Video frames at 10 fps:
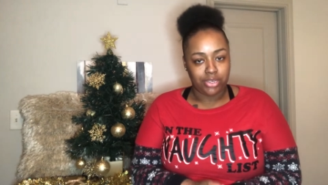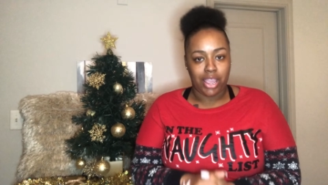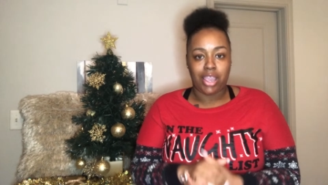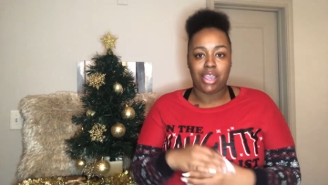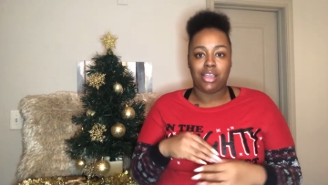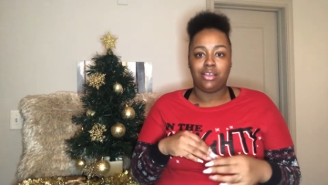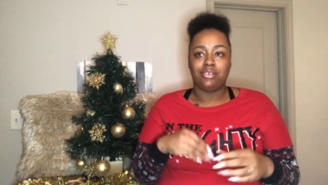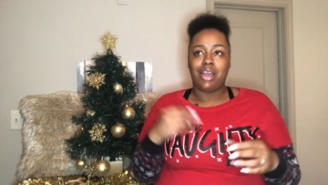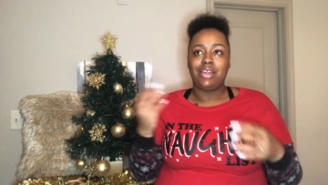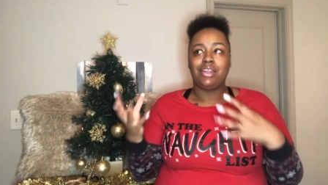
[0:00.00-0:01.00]
and
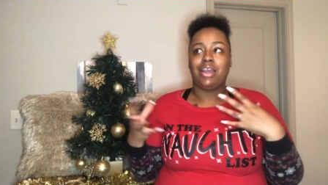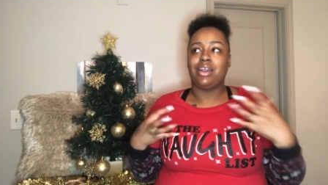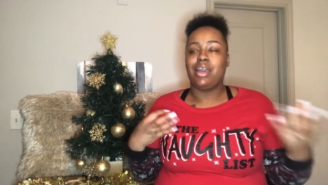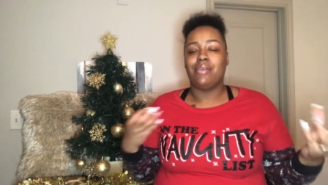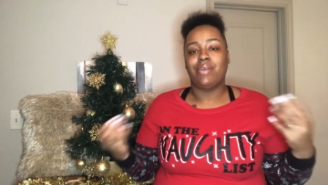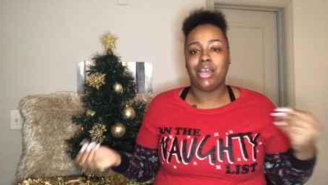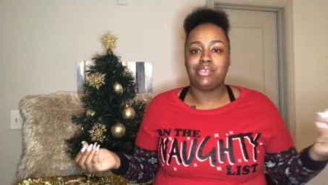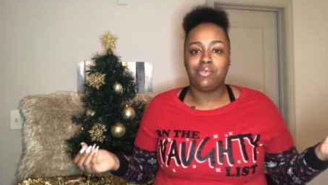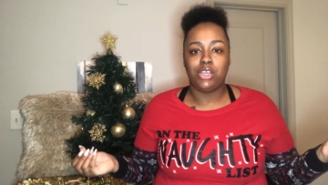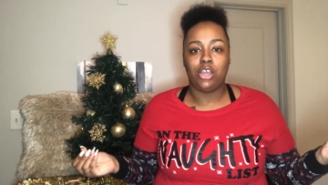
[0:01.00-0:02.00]
kind of like an advice
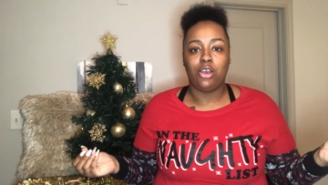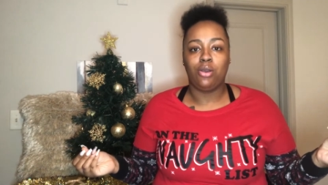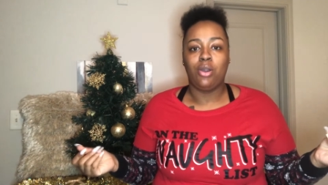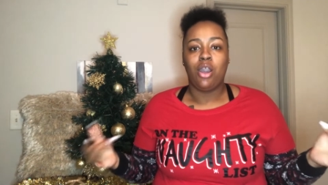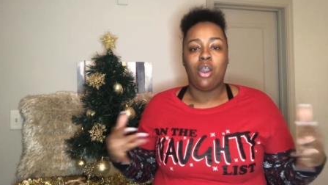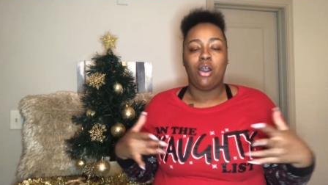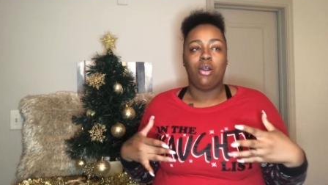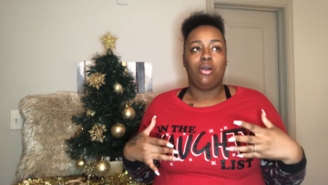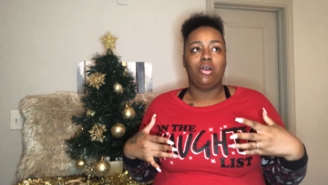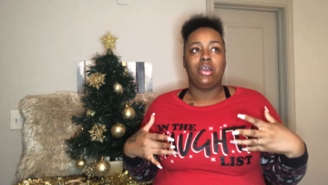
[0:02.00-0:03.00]
video
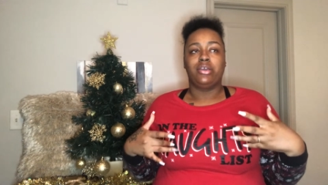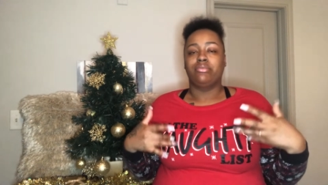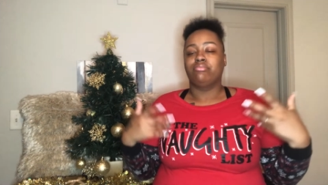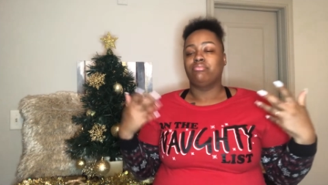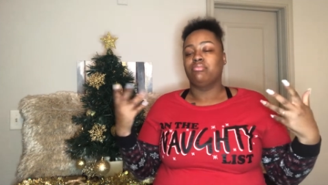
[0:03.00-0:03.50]
on